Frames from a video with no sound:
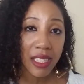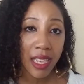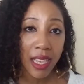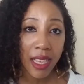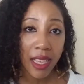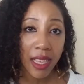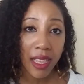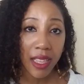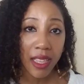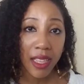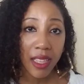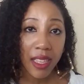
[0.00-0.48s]

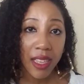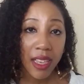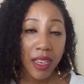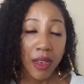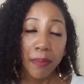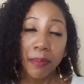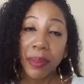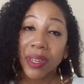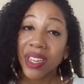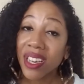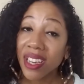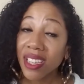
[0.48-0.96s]
hit,
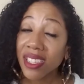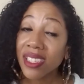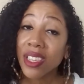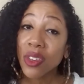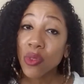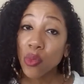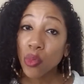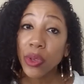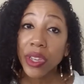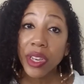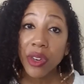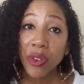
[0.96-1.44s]
because
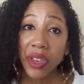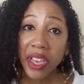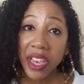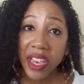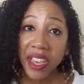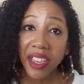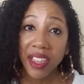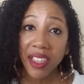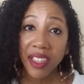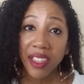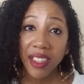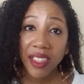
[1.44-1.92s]
it will
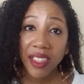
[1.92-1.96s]
hit,